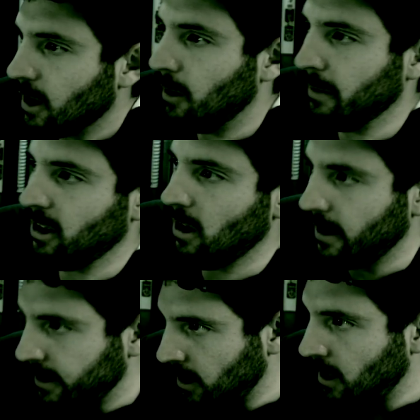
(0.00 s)
It can all be
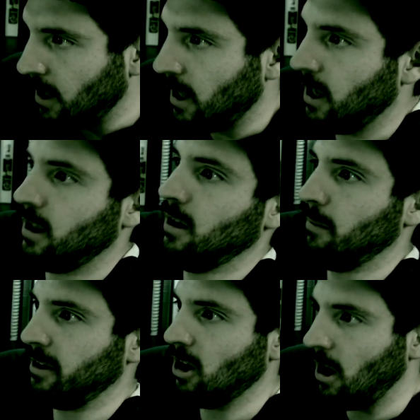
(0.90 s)
gone. It can
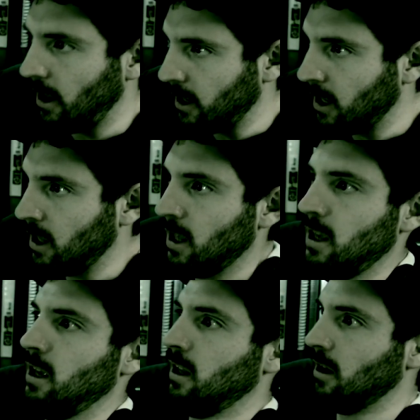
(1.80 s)
all be gone.
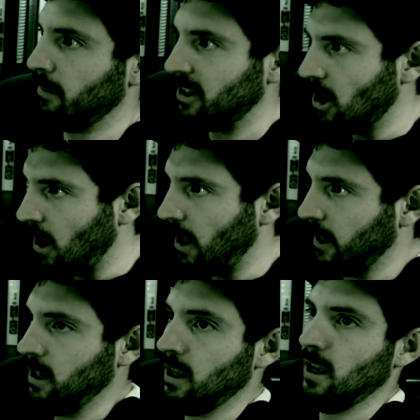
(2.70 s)
It can all be
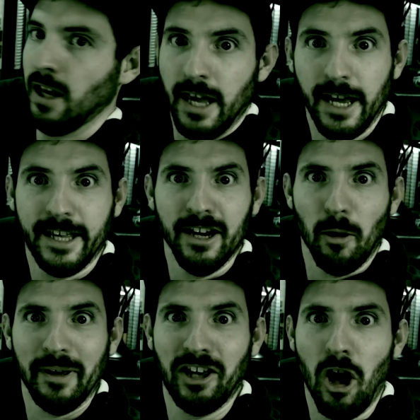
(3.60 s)
gone. It can
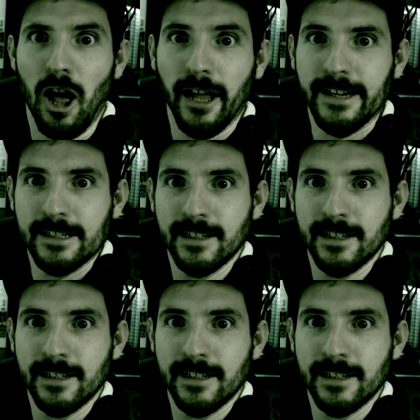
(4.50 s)
all be gone.